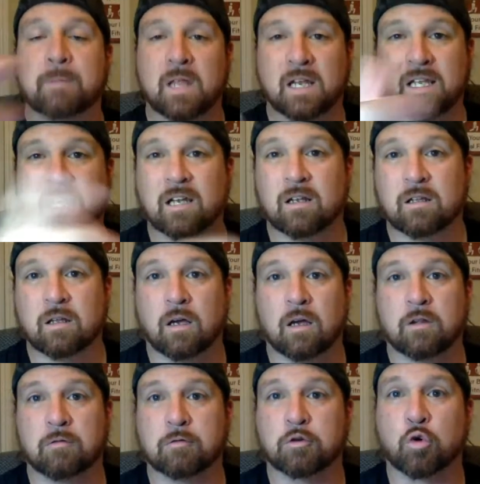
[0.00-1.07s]
And again,
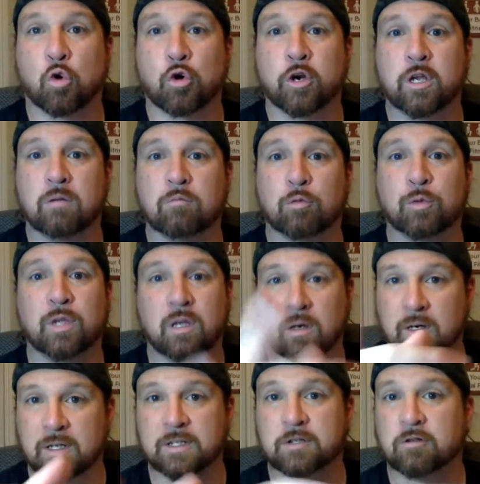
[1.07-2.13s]
the recording will be
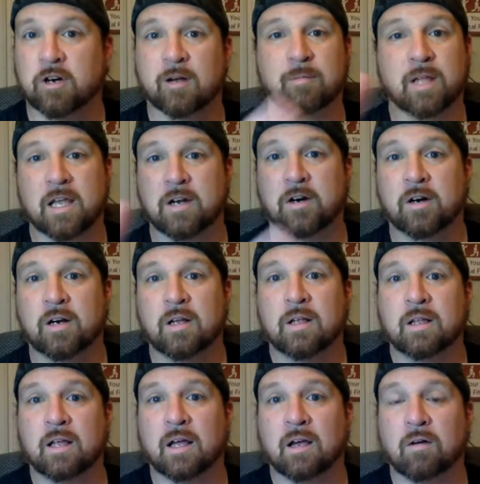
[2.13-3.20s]
on Instagram later
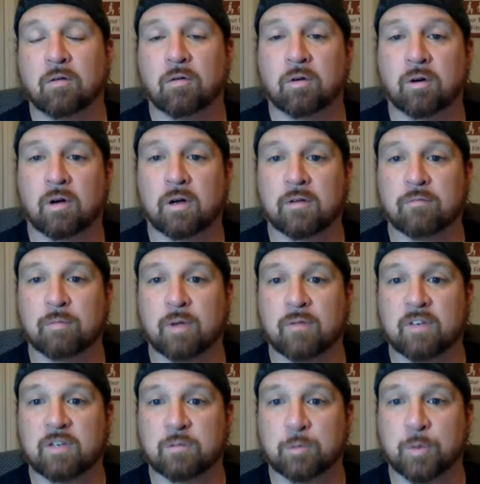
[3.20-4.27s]
or on my
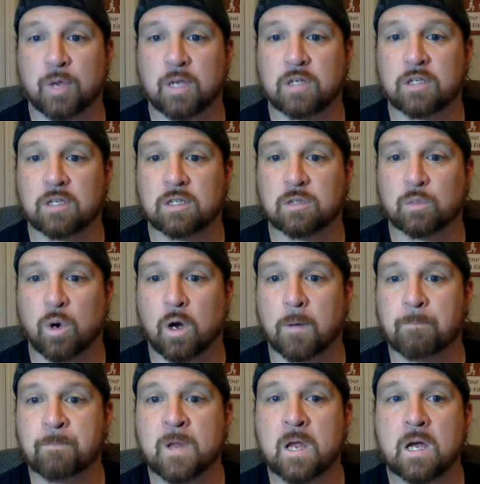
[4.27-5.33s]
Facebook page as well.